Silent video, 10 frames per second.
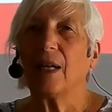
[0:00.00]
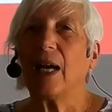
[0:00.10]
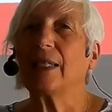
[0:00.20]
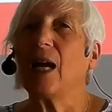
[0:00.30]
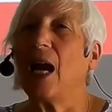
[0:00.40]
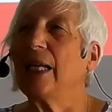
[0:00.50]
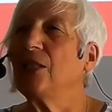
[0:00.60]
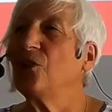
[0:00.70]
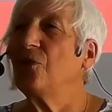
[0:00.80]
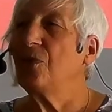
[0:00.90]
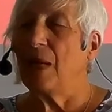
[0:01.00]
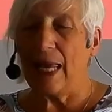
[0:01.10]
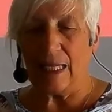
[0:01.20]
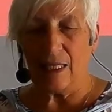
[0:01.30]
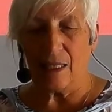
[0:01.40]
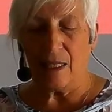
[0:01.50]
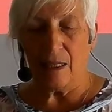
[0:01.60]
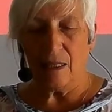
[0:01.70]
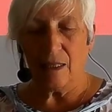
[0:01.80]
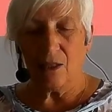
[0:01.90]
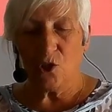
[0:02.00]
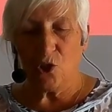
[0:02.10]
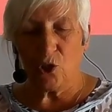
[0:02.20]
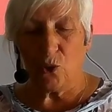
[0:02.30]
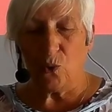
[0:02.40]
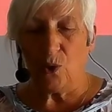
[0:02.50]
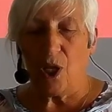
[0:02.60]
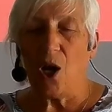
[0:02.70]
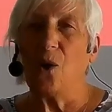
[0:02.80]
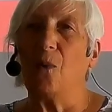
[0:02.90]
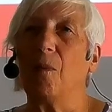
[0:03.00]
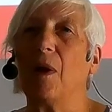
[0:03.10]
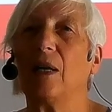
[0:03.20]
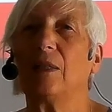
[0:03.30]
a kind of place to call home,